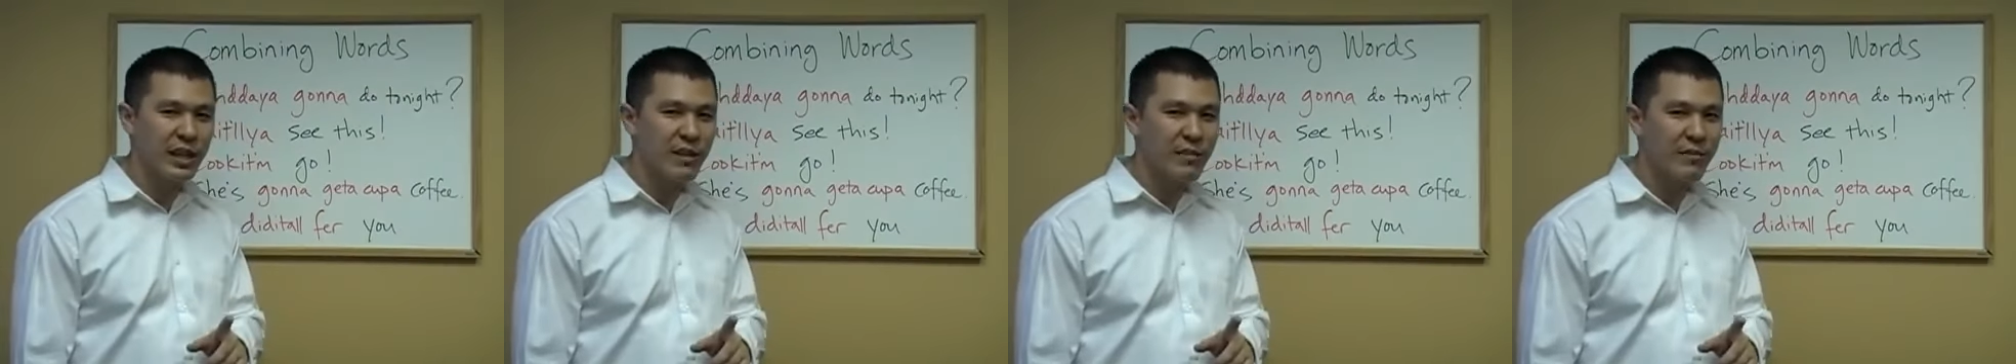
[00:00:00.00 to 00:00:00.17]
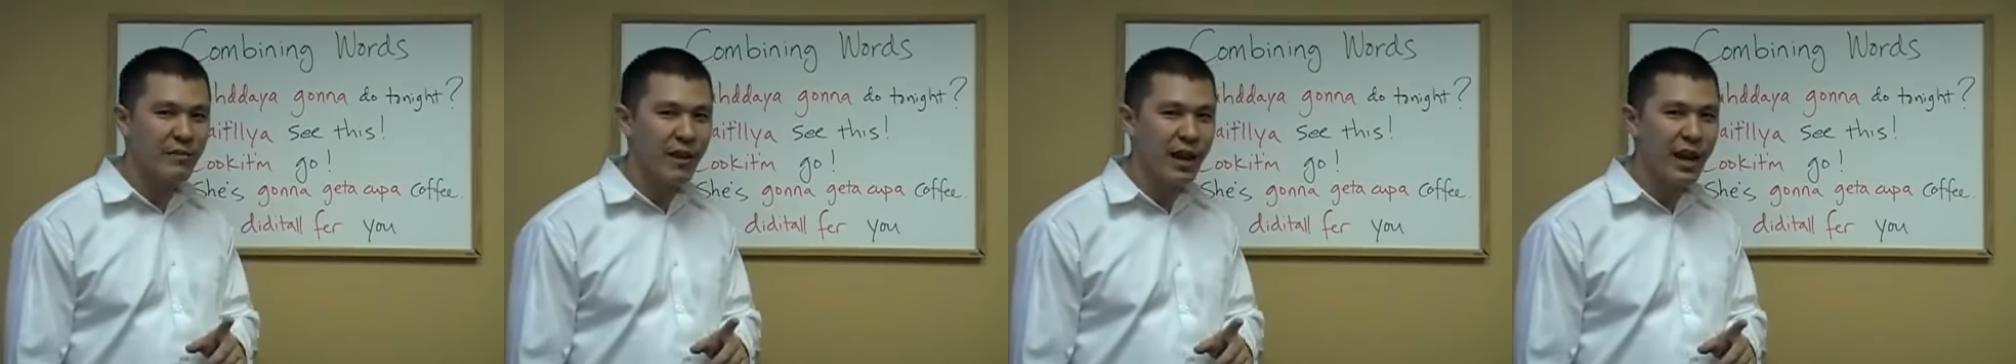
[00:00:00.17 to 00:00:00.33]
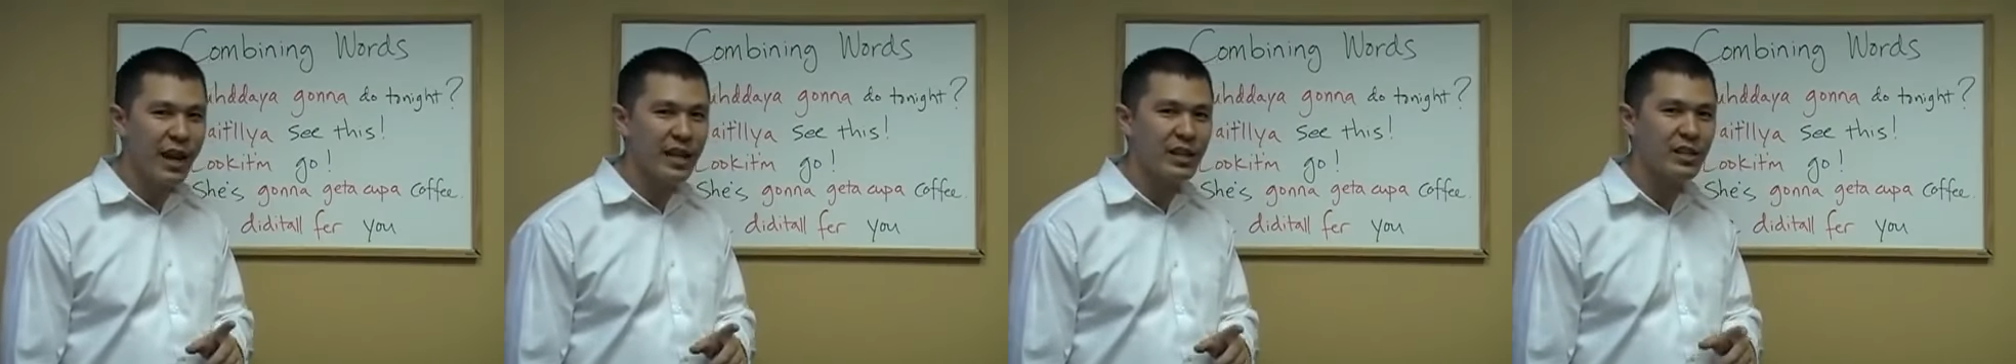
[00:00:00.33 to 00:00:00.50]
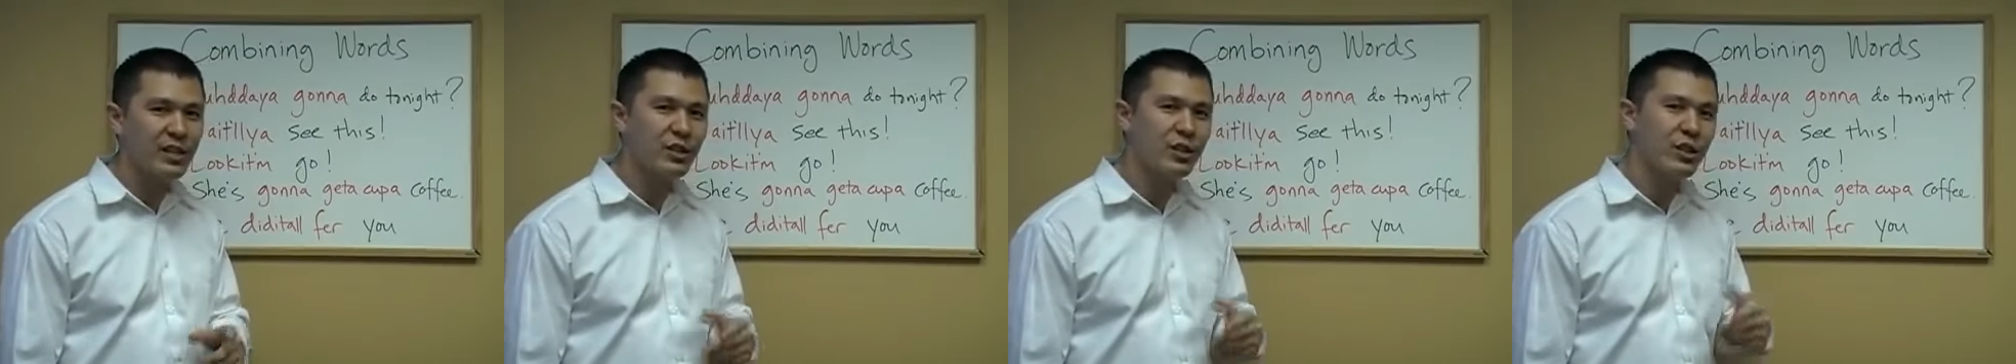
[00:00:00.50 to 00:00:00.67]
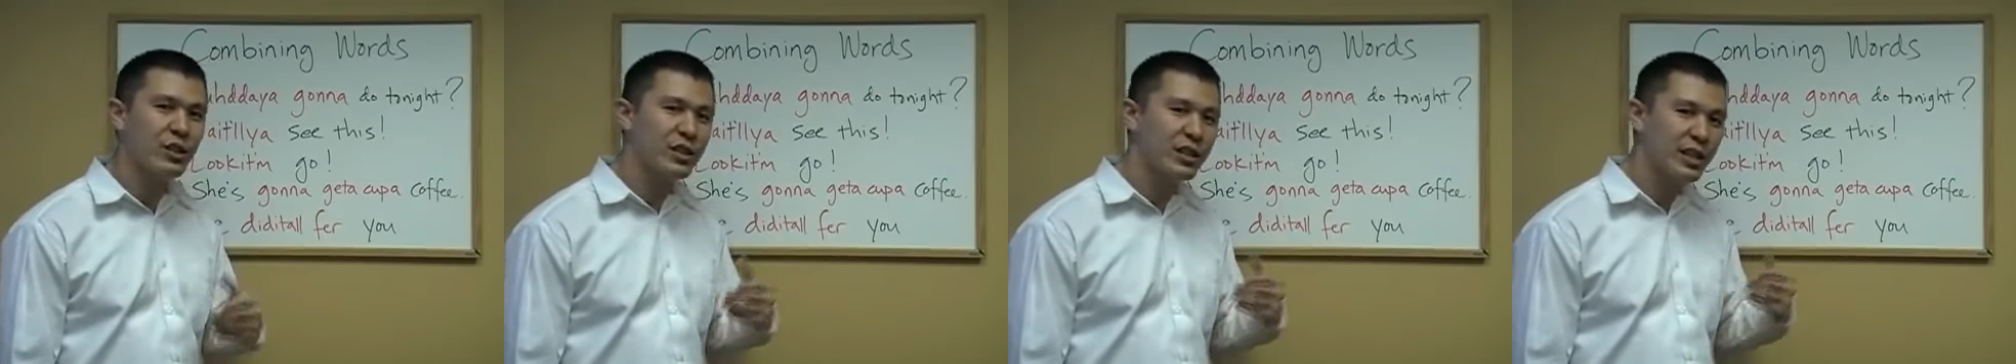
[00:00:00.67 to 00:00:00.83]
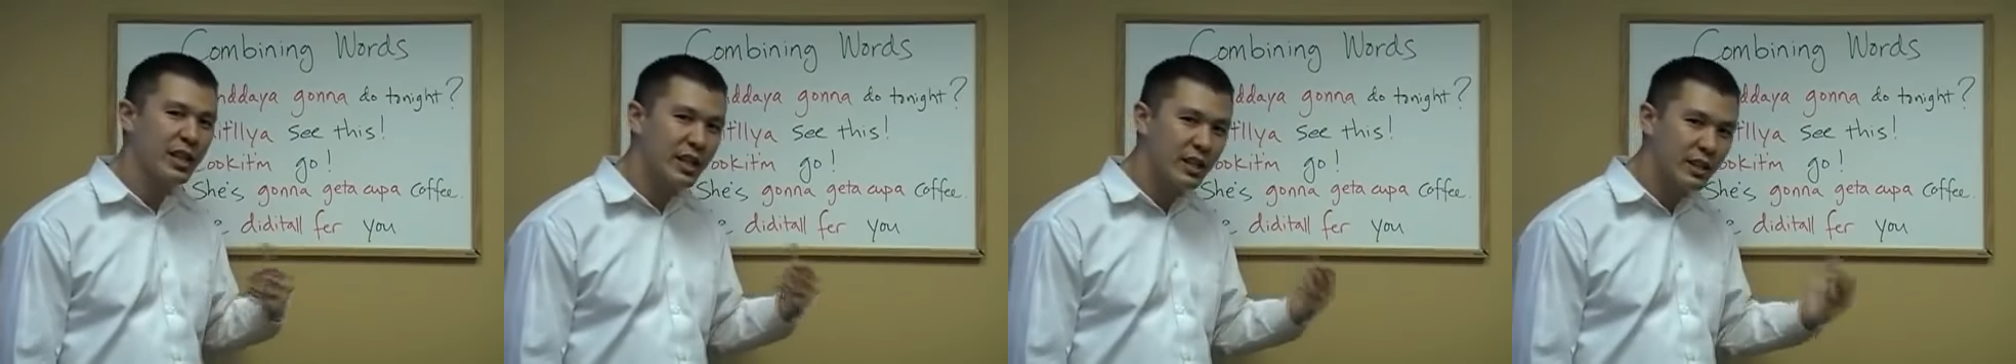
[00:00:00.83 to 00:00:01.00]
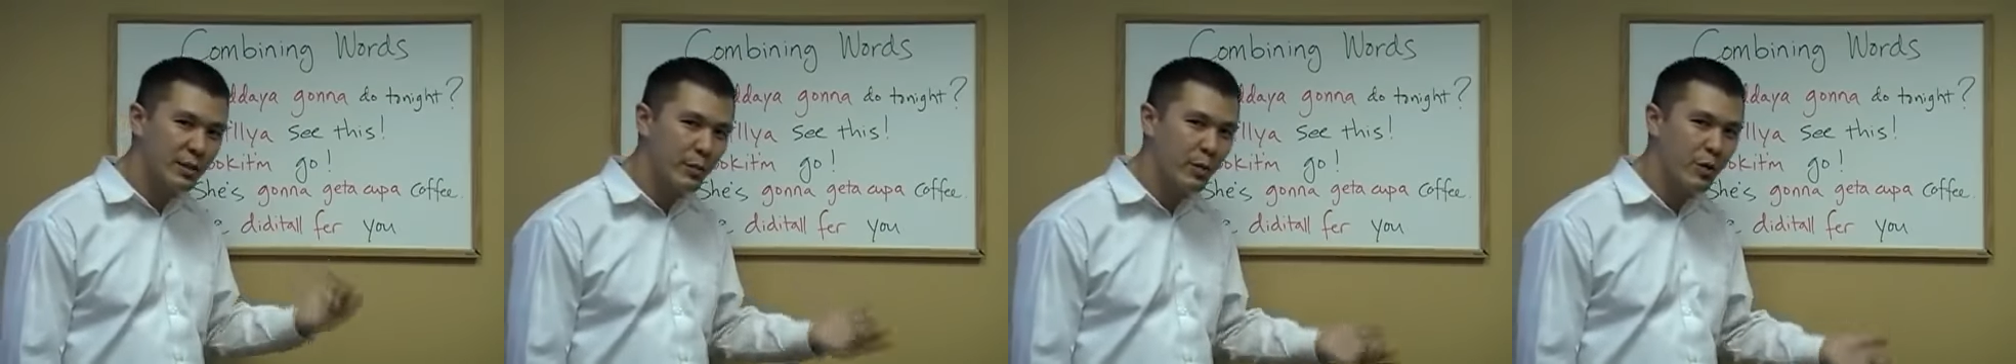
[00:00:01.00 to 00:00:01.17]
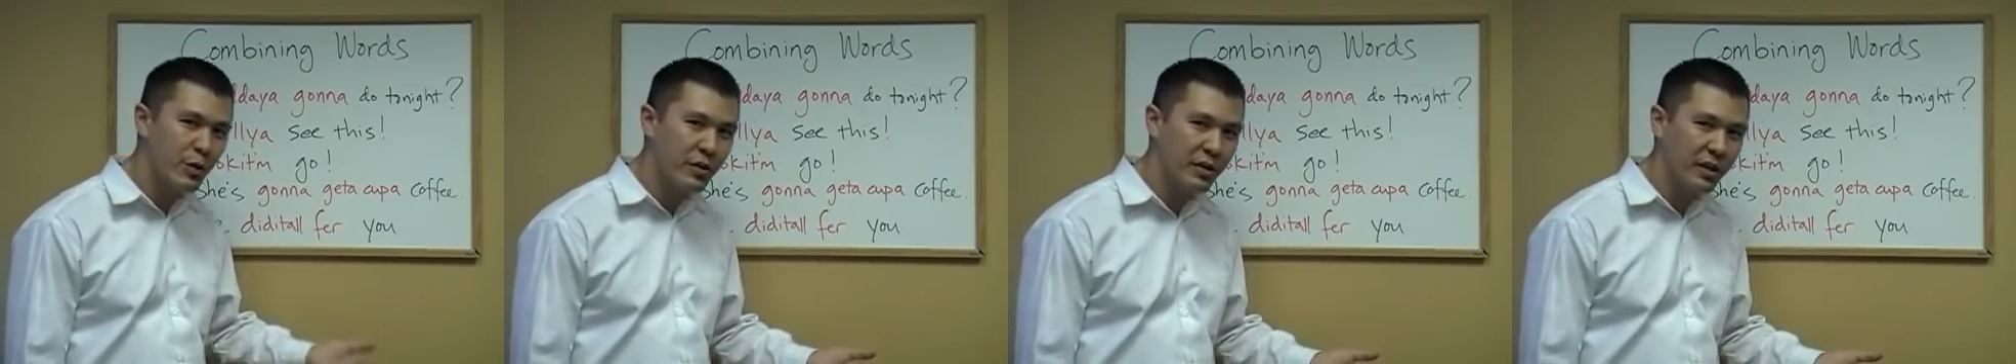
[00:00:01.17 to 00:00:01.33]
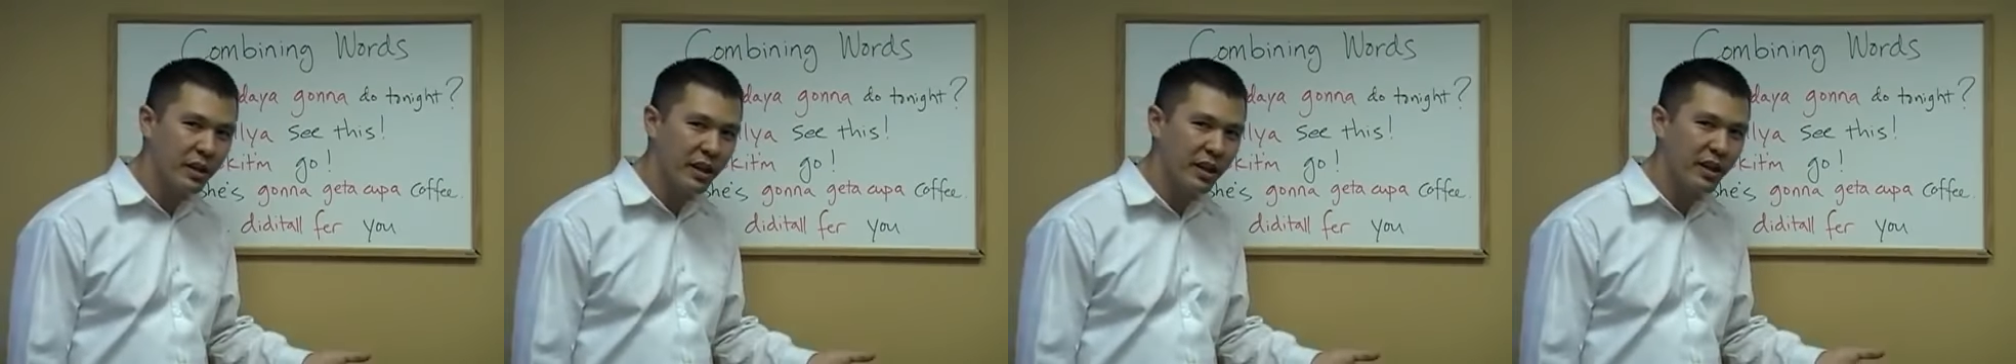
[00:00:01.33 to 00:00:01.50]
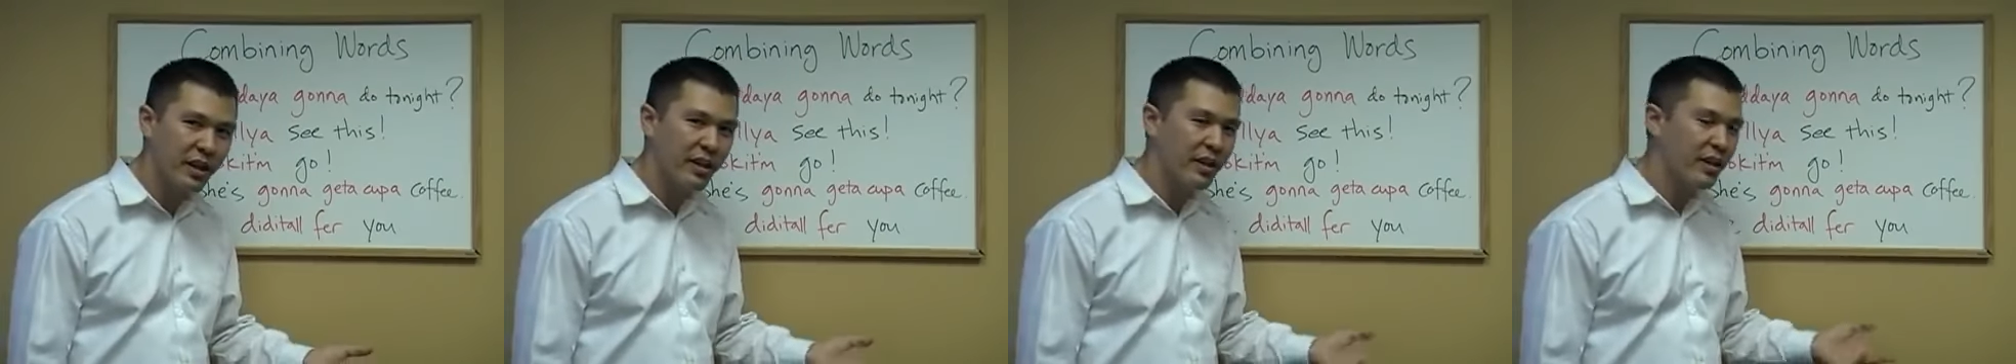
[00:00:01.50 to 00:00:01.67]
it fast, just say it smoothly.